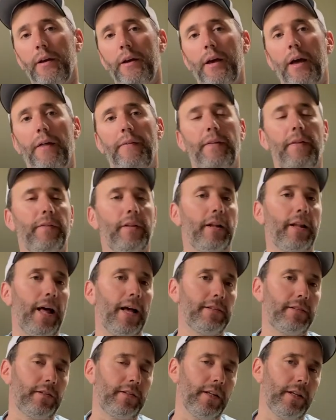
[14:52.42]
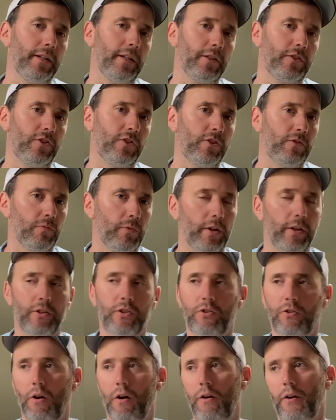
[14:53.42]
And then the last thing that's really
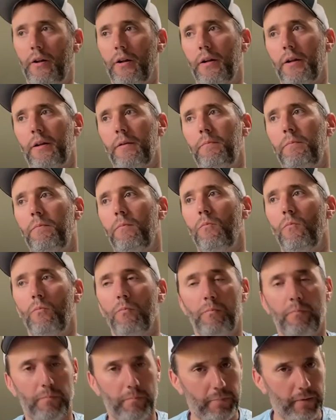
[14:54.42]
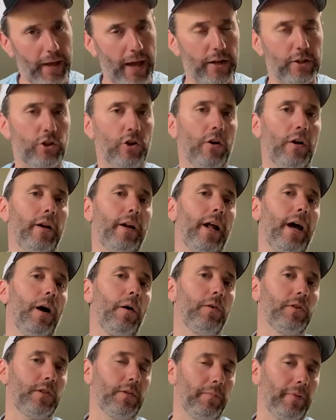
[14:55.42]
starting to catch on
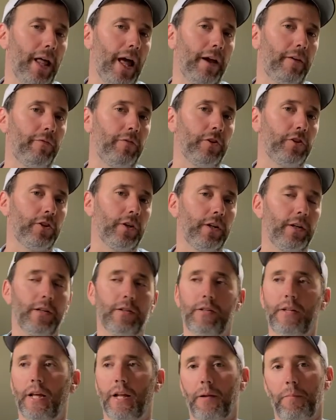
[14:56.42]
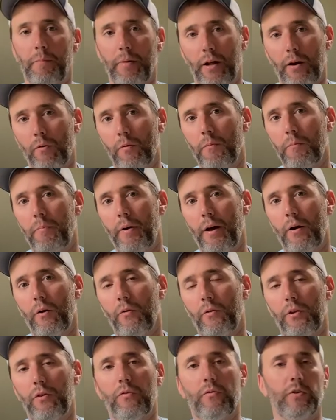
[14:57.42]
now is the blackfishing. It's getting better and better.
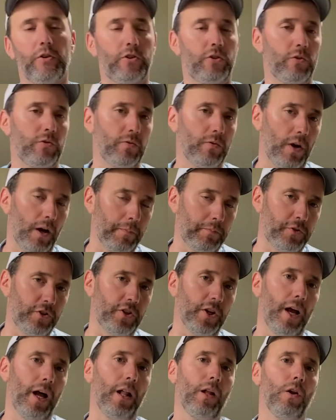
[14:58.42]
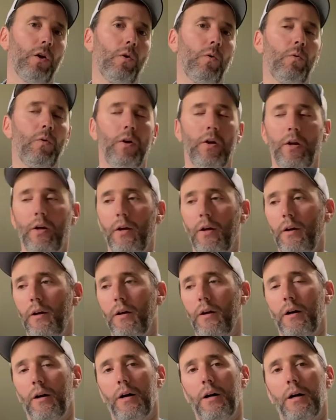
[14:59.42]
These fish are up shallow.
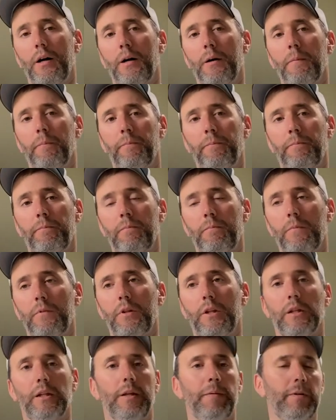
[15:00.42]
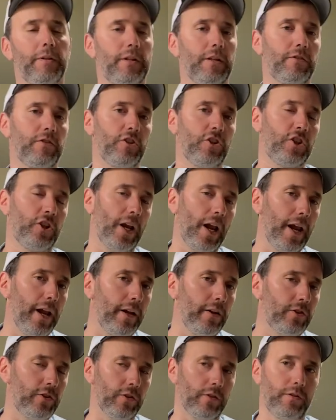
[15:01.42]
The limit doesn't
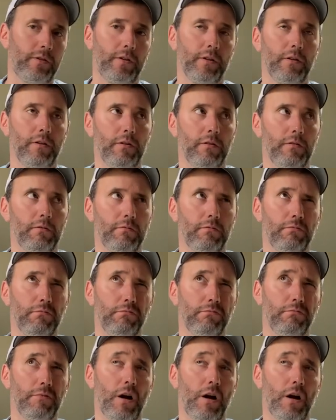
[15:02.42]
change until